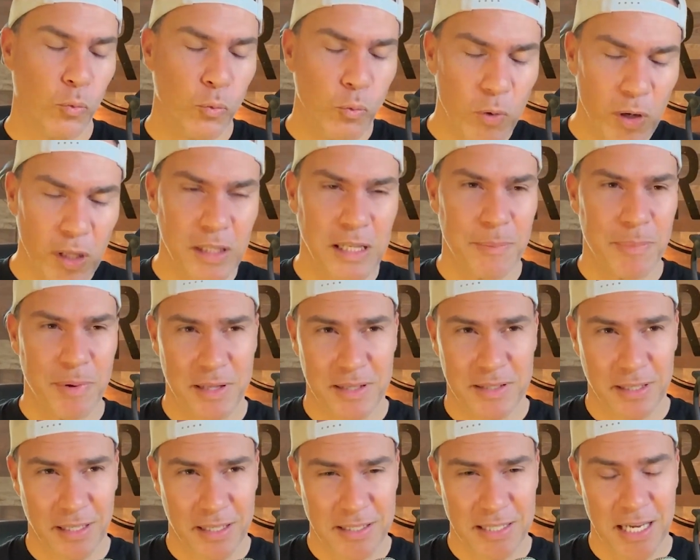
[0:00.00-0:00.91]
really been
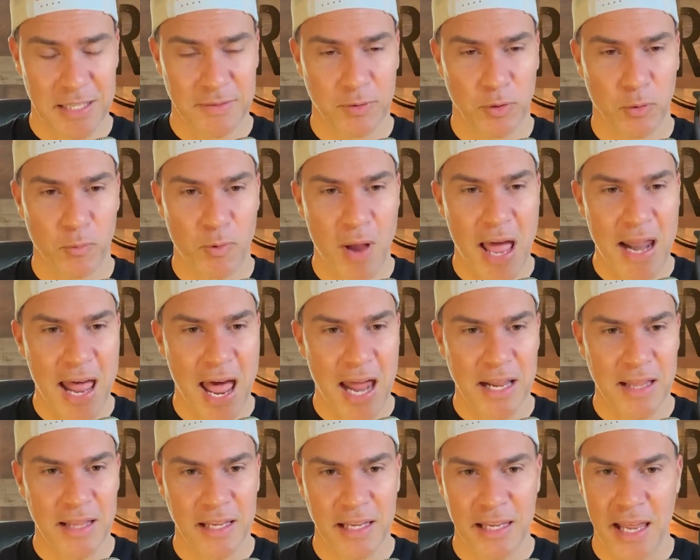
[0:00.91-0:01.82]
successful right
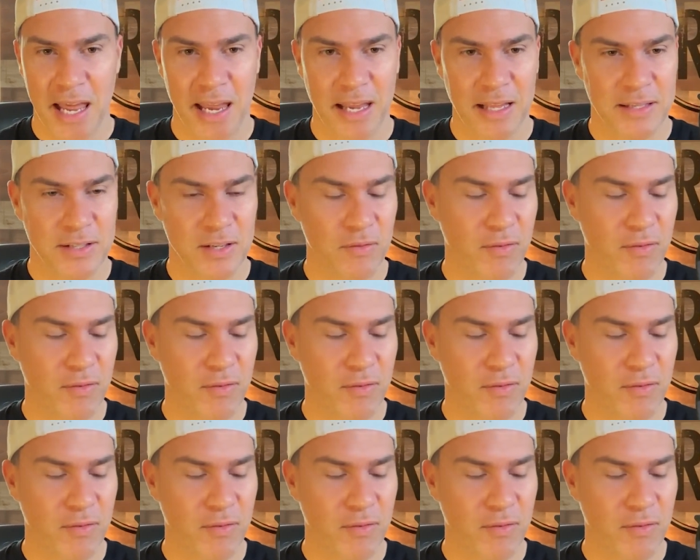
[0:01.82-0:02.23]
out of the gates.